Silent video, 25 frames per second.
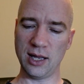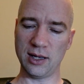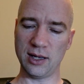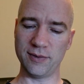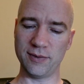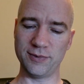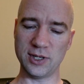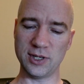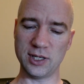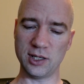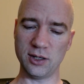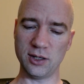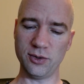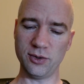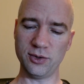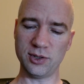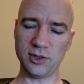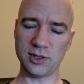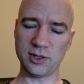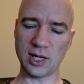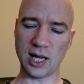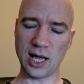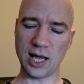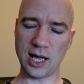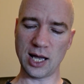
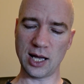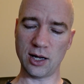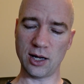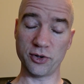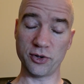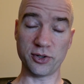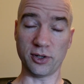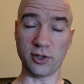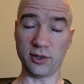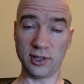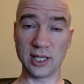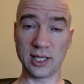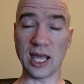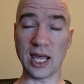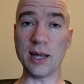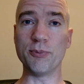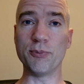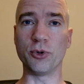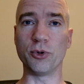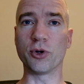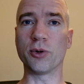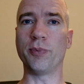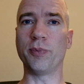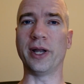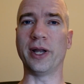videos, or certainly game
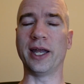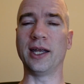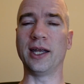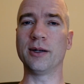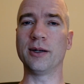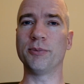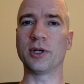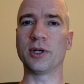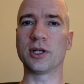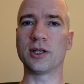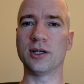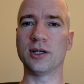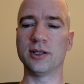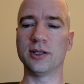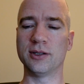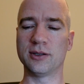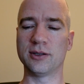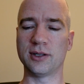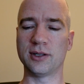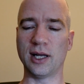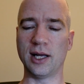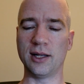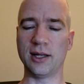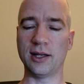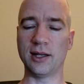book playing, because
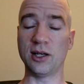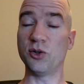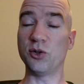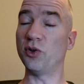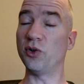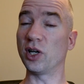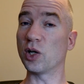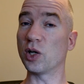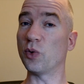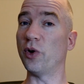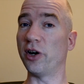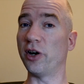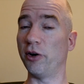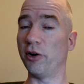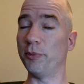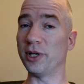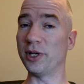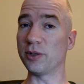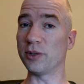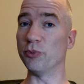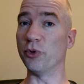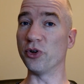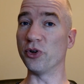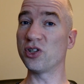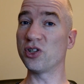they do require a
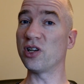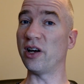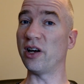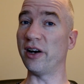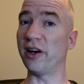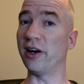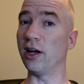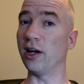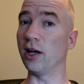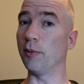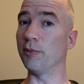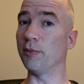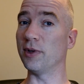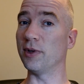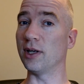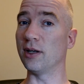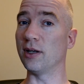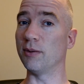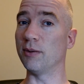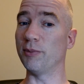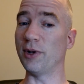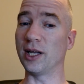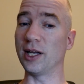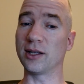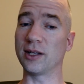bit more time
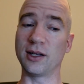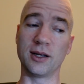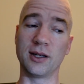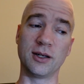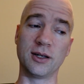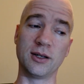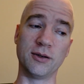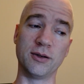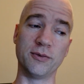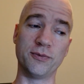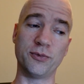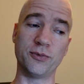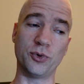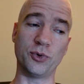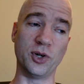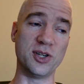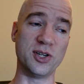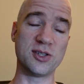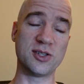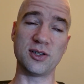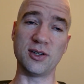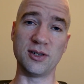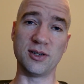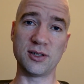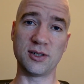than making, for
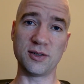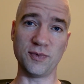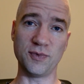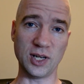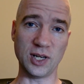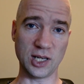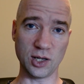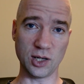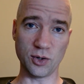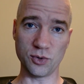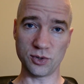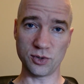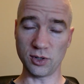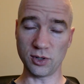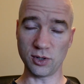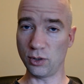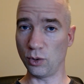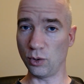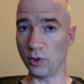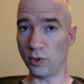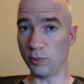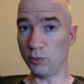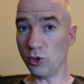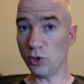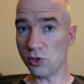instance, videos to
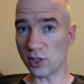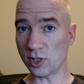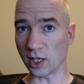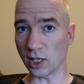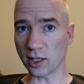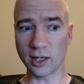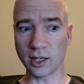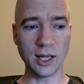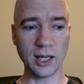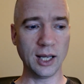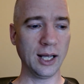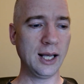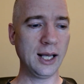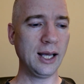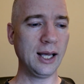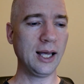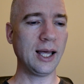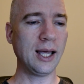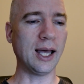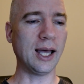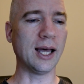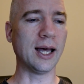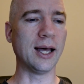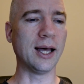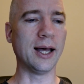do with music,
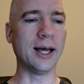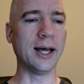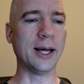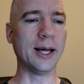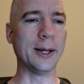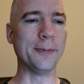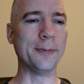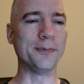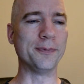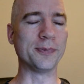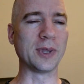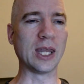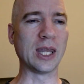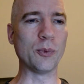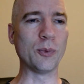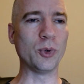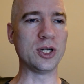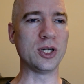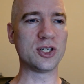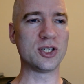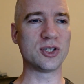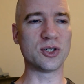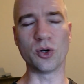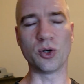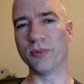
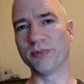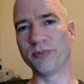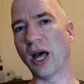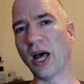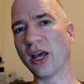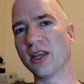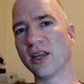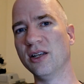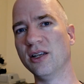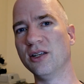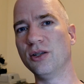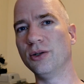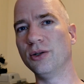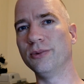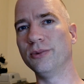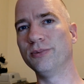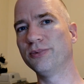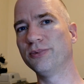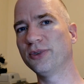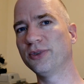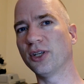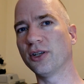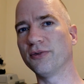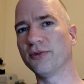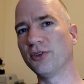which I can do
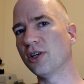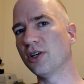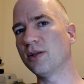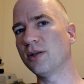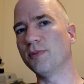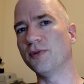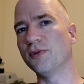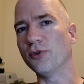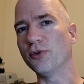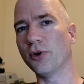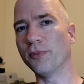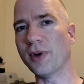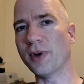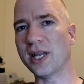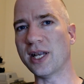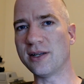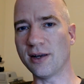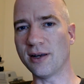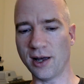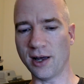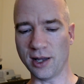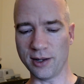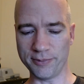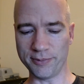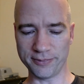sort of just before
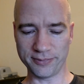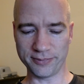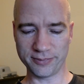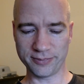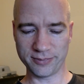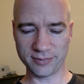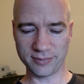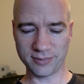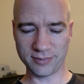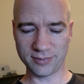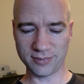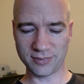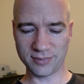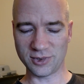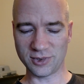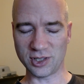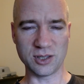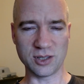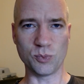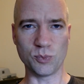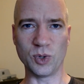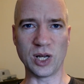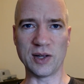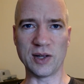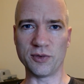bedtime,
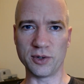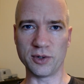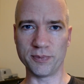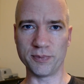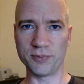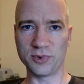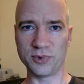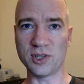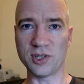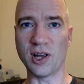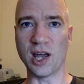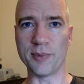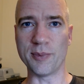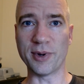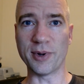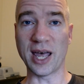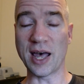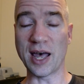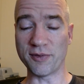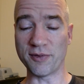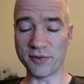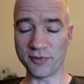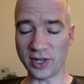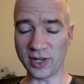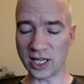just whatever time I
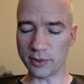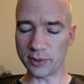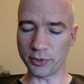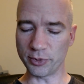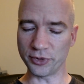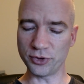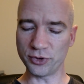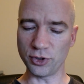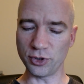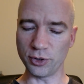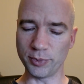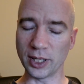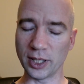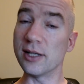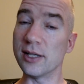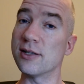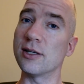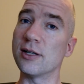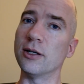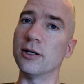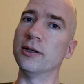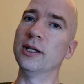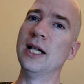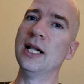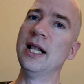have available to me.
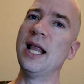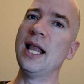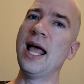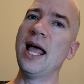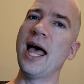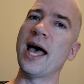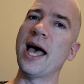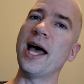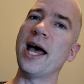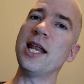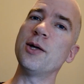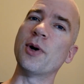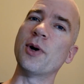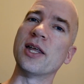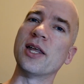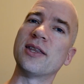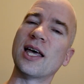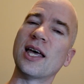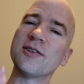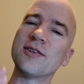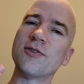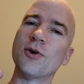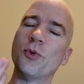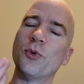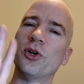So anyway,
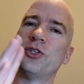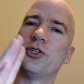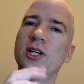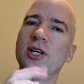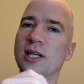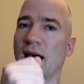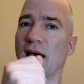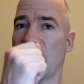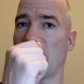thanks for watching,